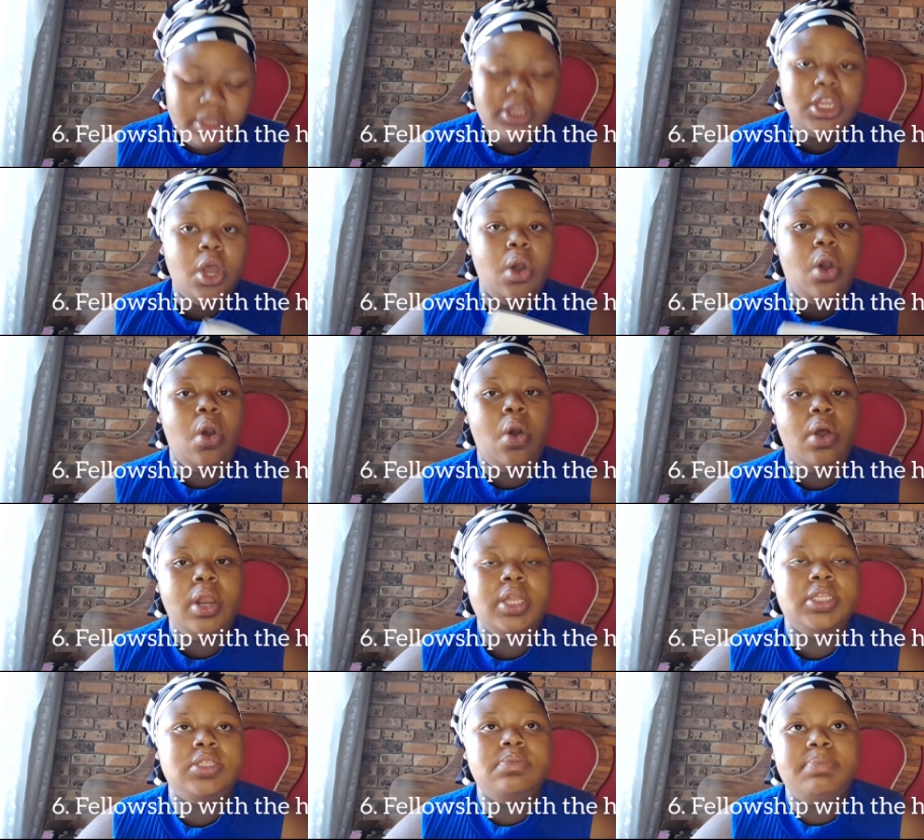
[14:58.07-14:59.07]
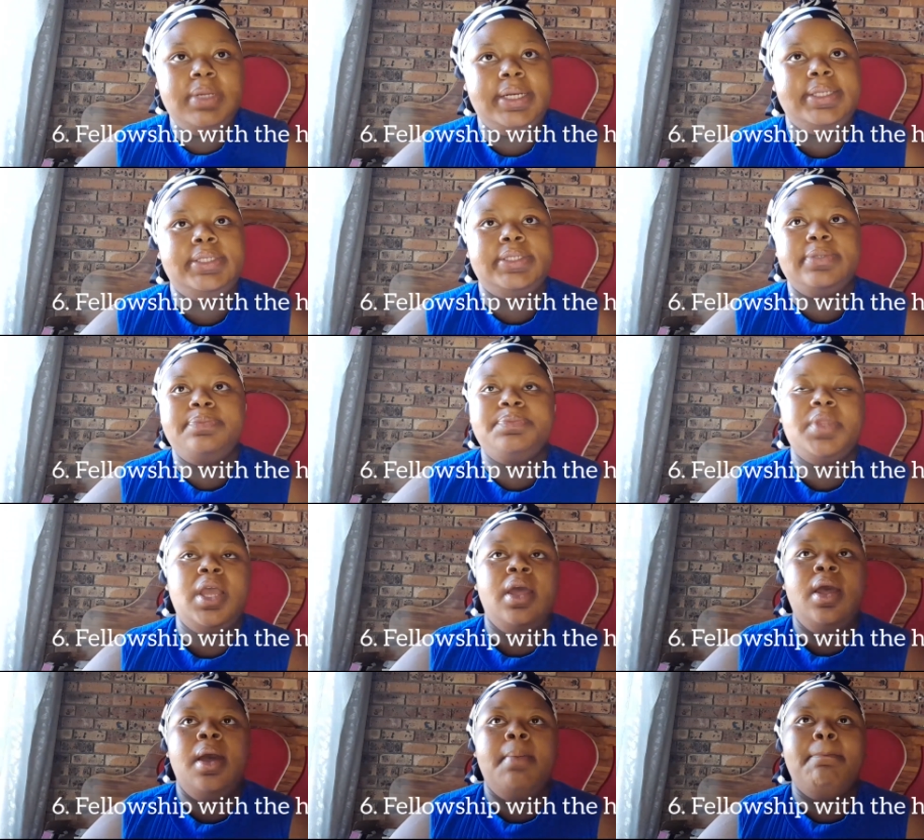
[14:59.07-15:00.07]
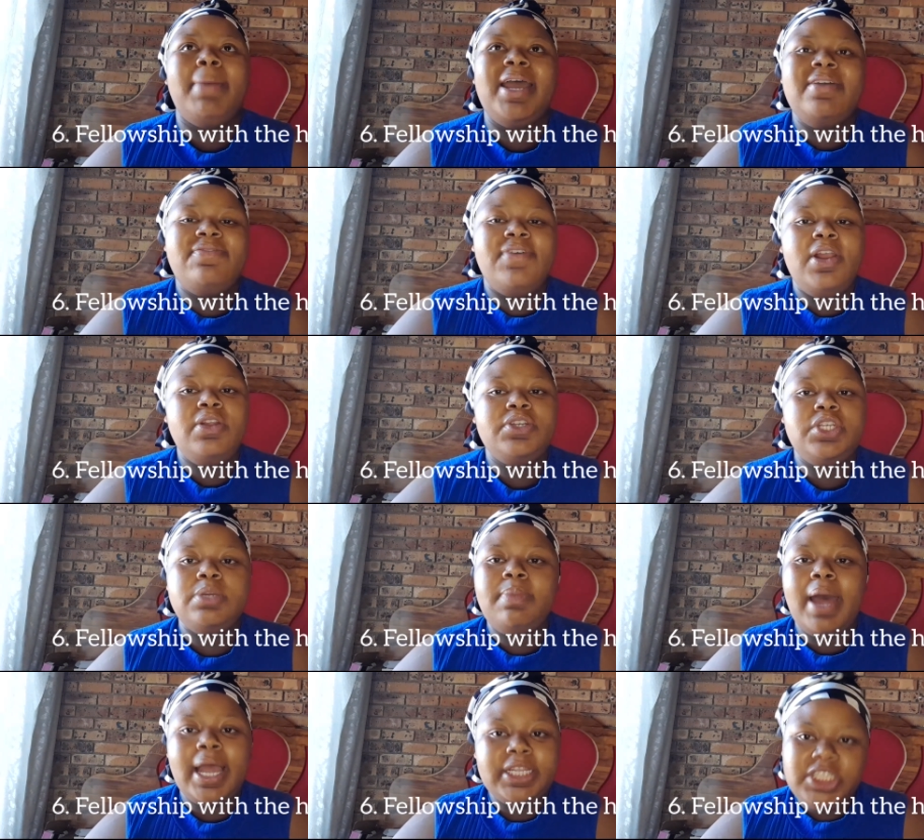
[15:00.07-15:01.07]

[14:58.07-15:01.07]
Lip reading: the Holy Spirit. By fellowship, I